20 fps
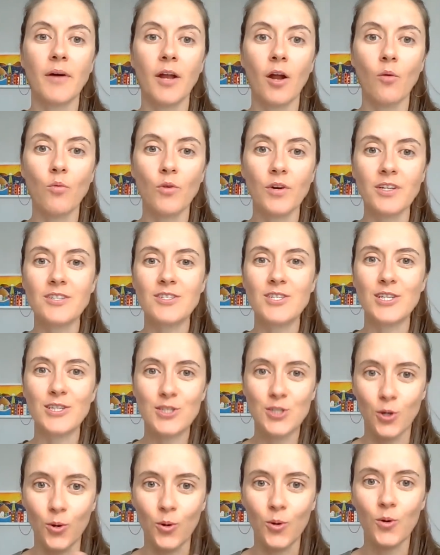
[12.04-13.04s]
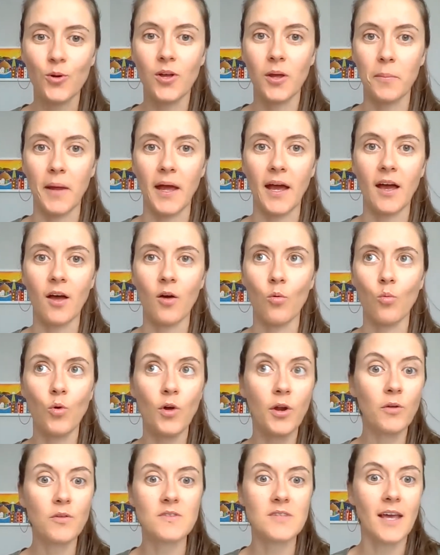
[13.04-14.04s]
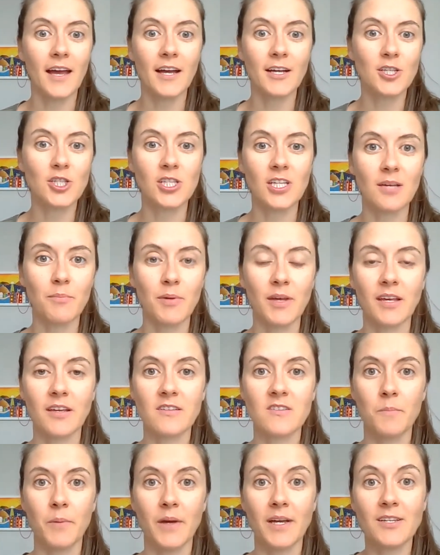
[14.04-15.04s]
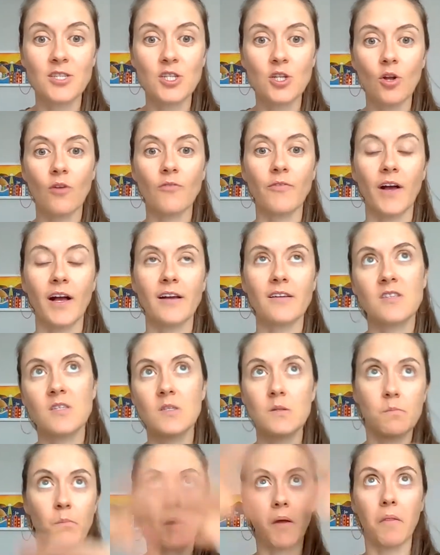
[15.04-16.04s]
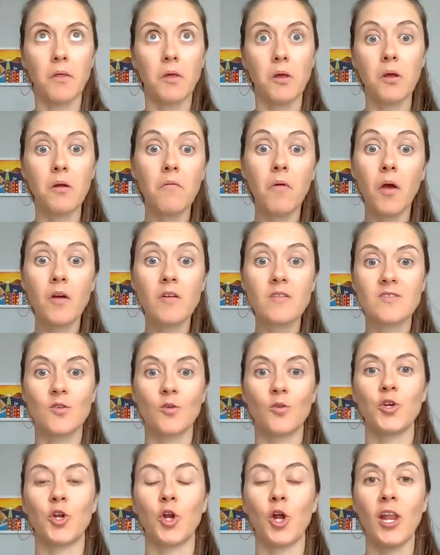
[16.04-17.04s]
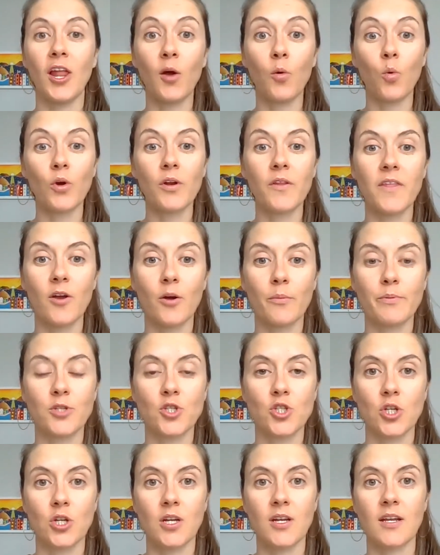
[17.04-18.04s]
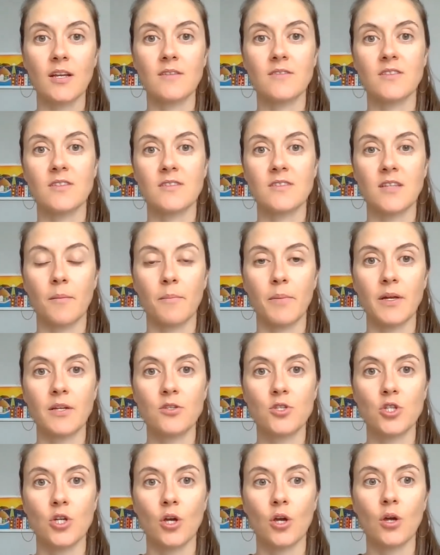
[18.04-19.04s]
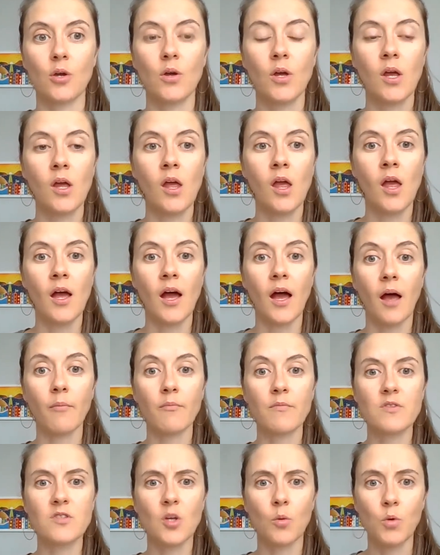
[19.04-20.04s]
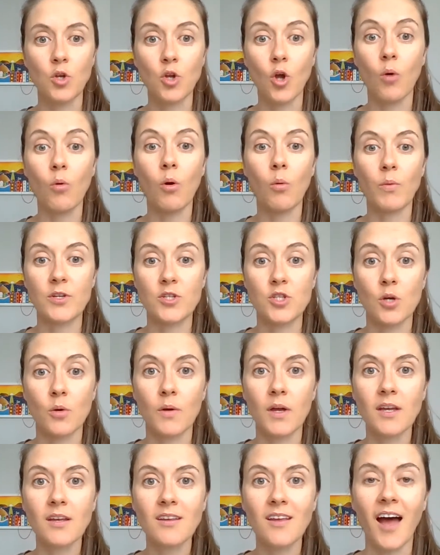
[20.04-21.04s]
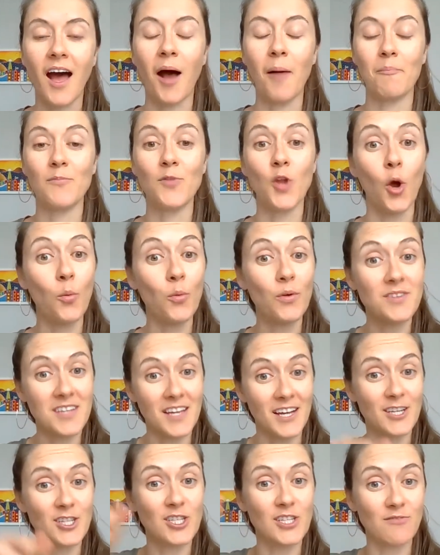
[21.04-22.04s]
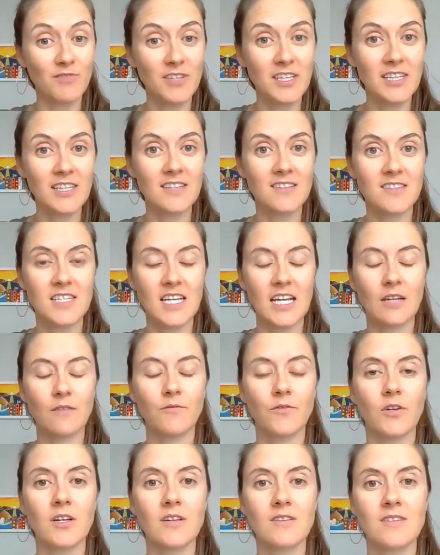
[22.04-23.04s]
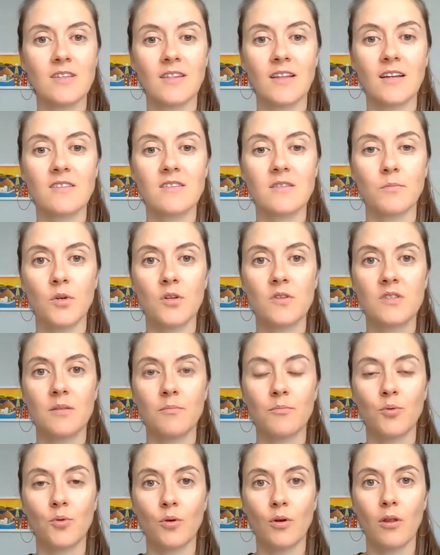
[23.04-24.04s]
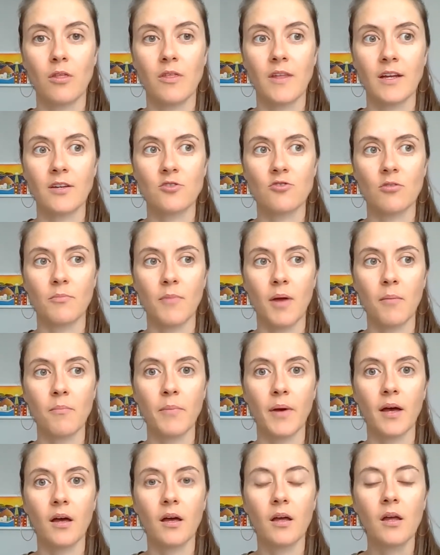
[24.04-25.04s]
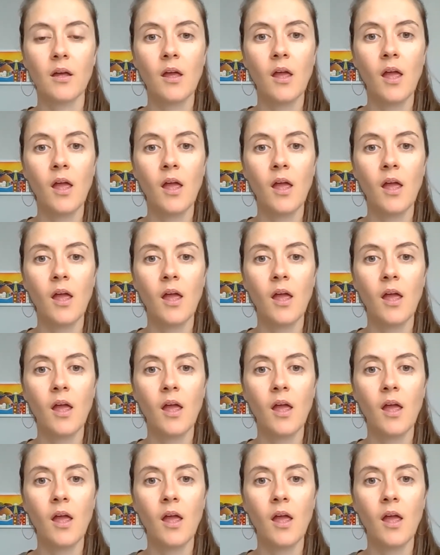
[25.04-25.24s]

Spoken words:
But I wanted to talk about what is actually being expected of us by the universe, or like what are the opportunities to step into, so we know what we're doing. No one's actually written this down for us, and that's the most important thing to remember.